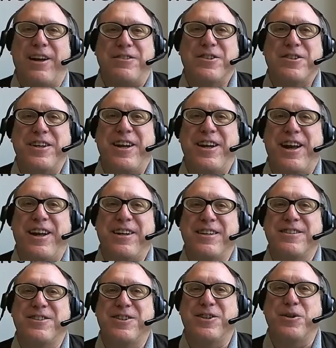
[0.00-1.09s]
it's good to,
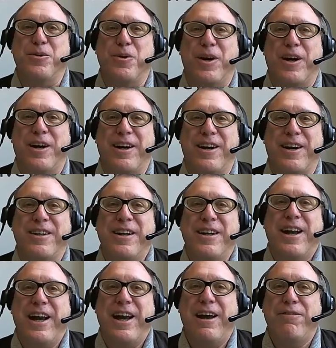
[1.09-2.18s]
to uh,
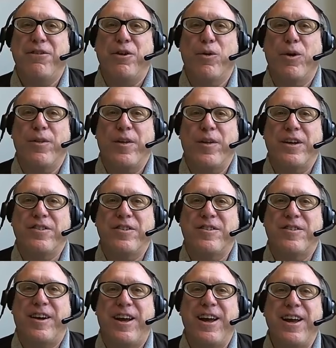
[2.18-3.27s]
have you with us
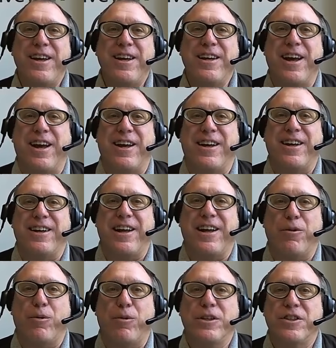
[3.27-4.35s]
today.
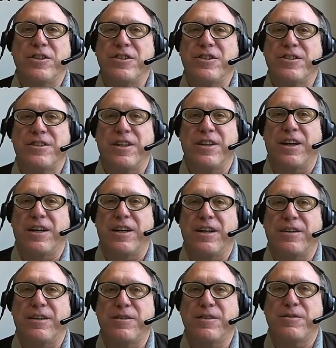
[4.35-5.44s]
Uh, we just
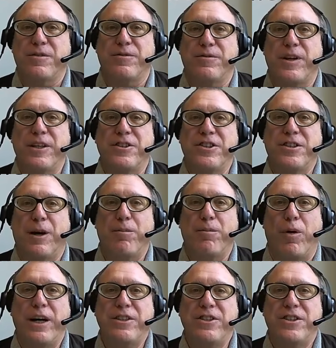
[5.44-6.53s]
uh, finished up
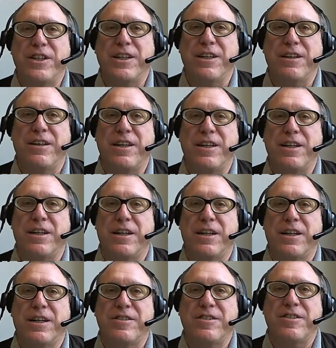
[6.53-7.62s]
watching the
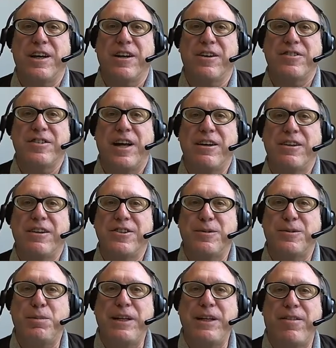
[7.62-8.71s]
uh, Seattle
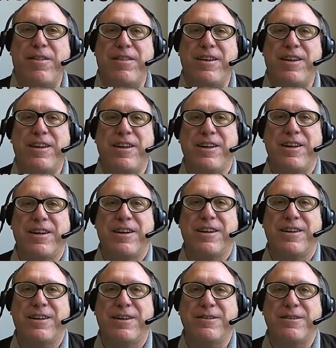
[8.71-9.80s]
Sounders beat the
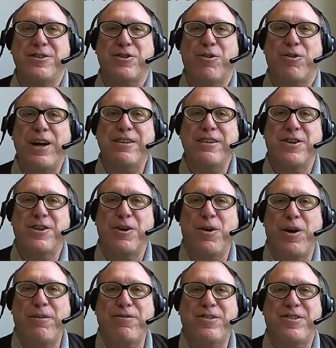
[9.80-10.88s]
uh, Toronto
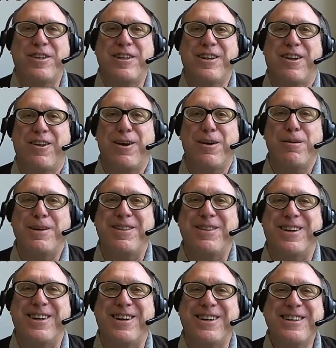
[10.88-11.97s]
FC Club in
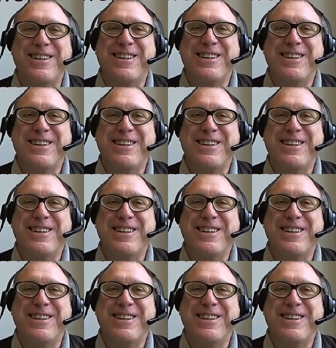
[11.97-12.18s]
the